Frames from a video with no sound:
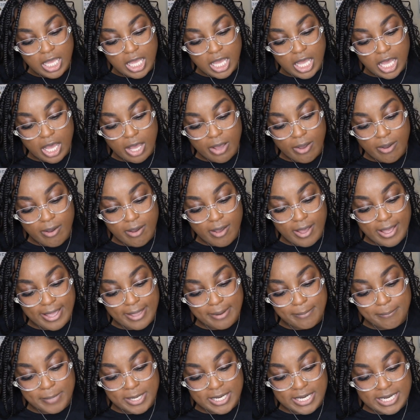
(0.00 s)

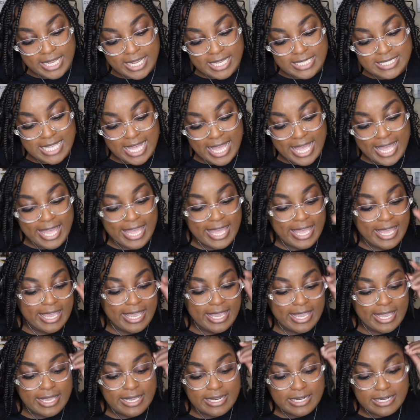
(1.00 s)
On Mondays, I
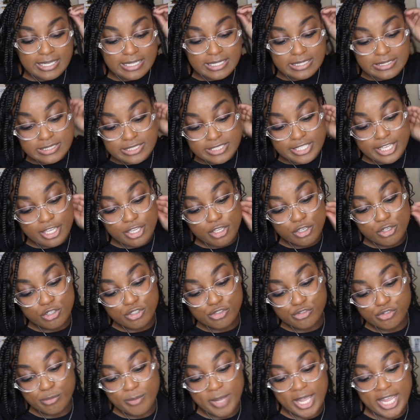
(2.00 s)
had skills
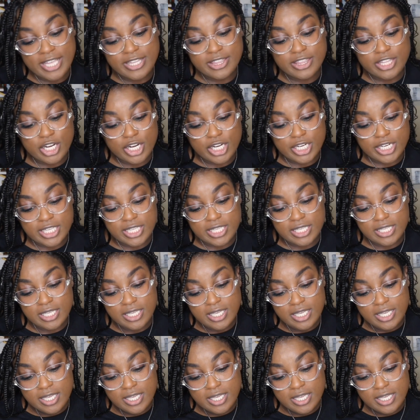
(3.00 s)
from 8:30